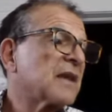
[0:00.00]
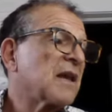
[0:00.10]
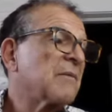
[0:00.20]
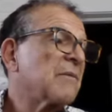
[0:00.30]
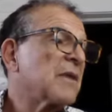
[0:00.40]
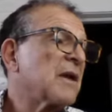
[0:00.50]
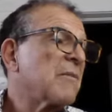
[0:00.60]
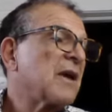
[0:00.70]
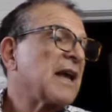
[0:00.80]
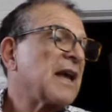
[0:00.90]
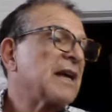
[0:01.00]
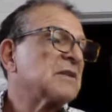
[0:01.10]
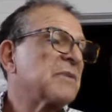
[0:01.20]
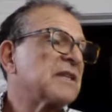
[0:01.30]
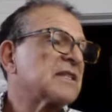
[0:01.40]
Can my
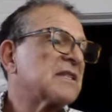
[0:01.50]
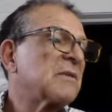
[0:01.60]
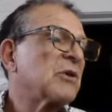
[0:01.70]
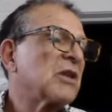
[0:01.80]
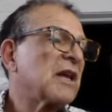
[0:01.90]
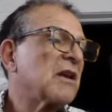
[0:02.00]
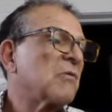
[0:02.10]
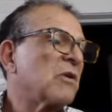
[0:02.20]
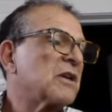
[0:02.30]
eggs be stimulated?